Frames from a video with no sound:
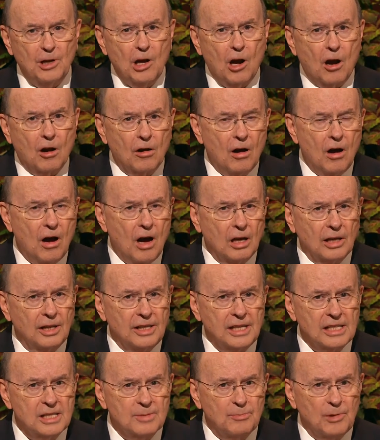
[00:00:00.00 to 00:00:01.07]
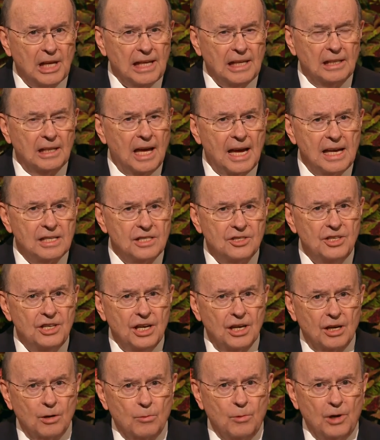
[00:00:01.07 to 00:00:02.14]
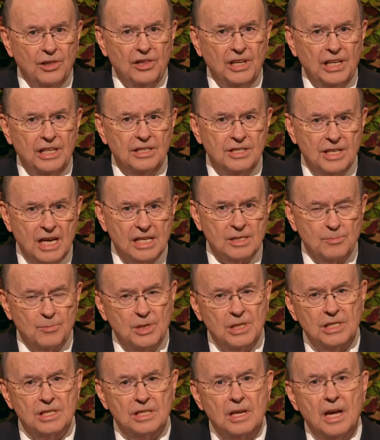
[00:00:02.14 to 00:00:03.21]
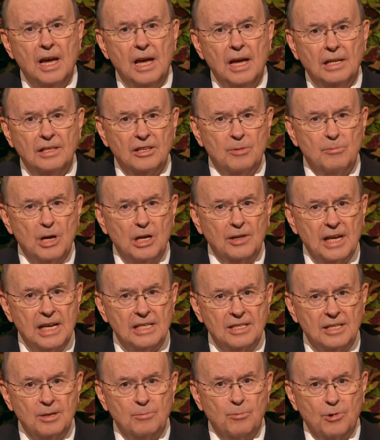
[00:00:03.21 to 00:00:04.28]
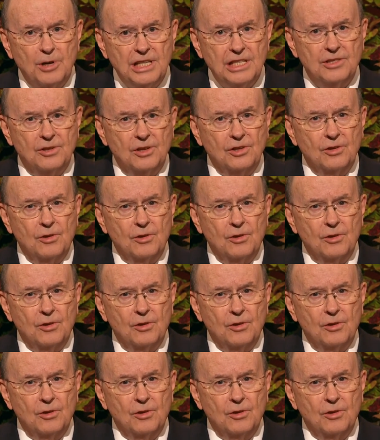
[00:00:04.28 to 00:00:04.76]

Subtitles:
R. Holland explained last year when the adjustments to the Melchizedek priesthood